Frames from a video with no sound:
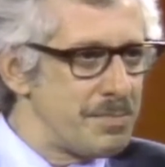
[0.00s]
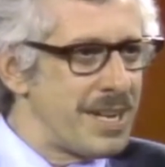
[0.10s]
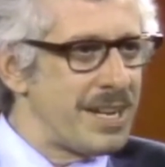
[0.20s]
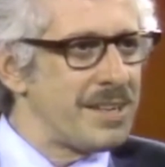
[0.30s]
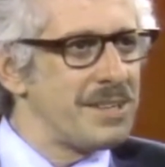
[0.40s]
bit
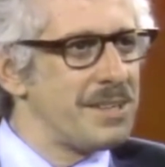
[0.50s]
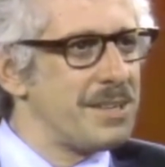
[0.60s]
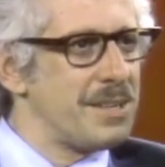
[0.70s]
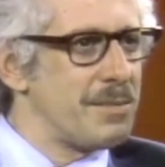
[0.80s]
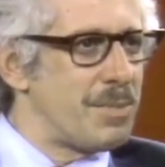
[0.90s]
better
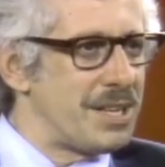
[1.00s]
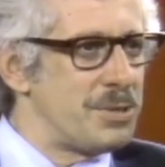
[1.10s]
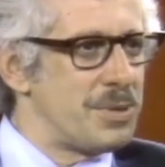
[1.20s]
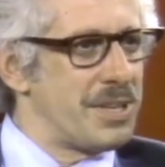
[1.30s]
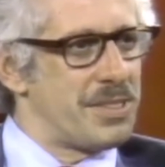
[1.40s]
by
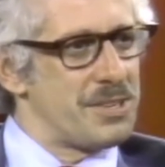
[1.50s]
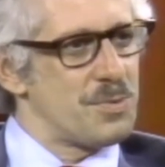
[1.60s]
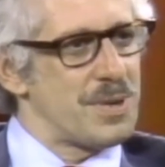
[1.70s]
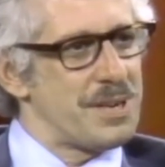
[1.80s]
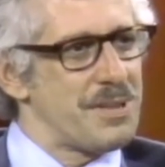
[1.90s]
doing it
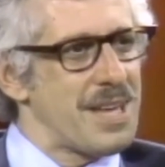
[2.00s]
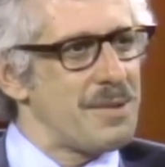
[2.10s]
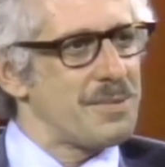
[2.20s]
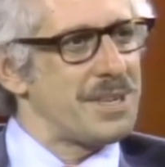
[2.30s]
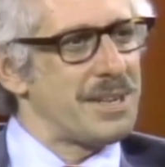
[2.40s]
this way or
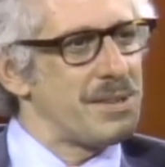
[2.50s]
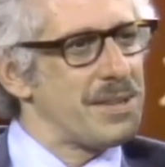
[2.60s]
that way.